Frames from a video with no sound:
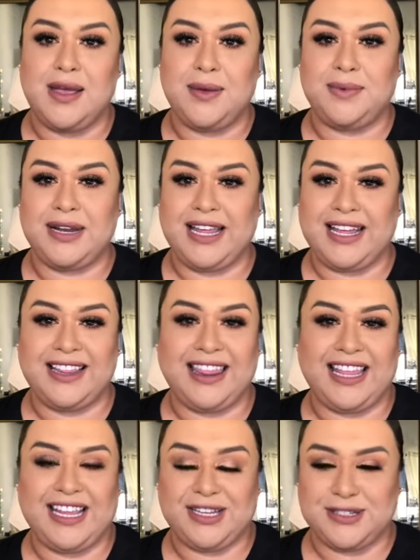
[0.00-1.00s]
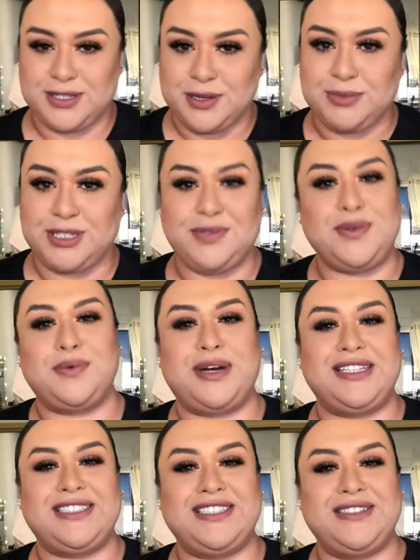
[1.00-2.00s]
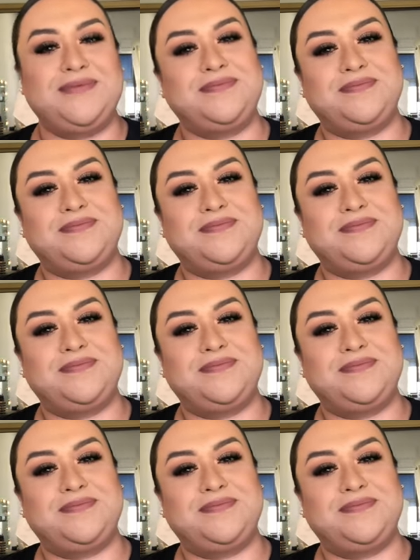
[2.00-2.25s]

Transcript: but again, thank you so much for watching.